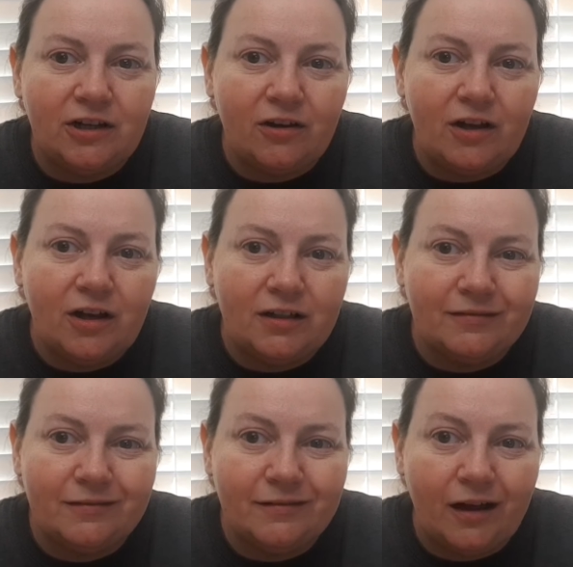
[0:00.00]
y'all on
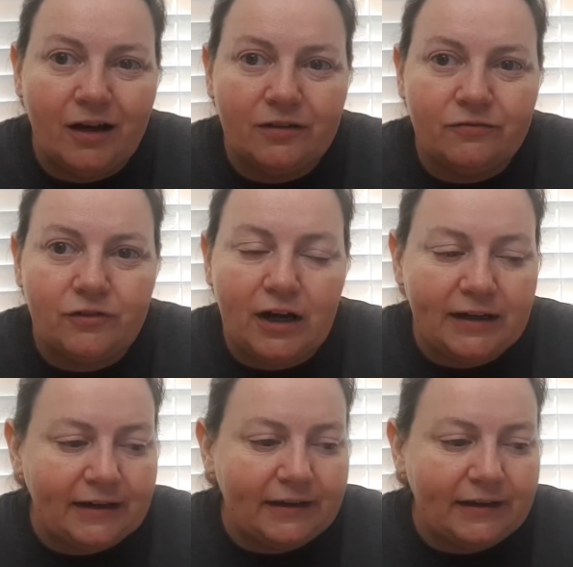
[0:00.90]
on Friday,